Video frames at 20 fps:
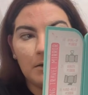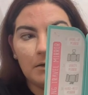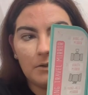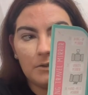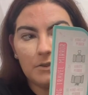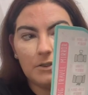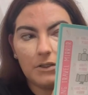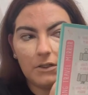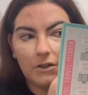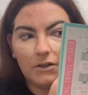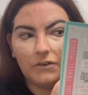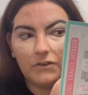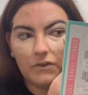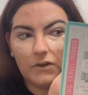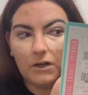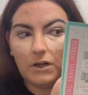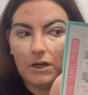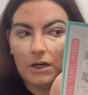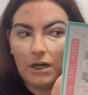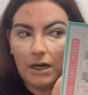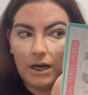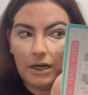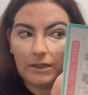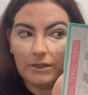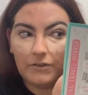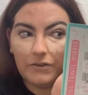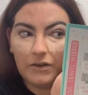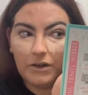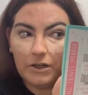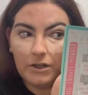doe foot, and I've
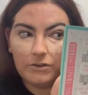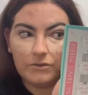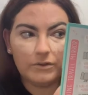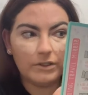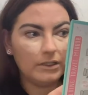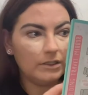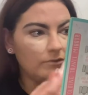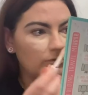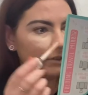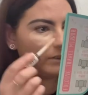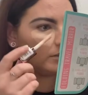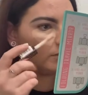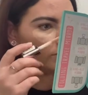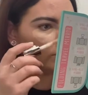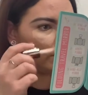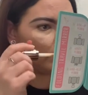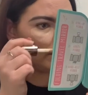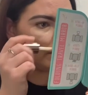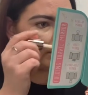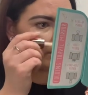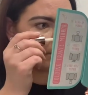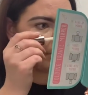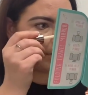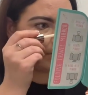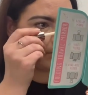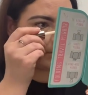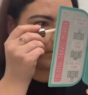heard really, really good things about this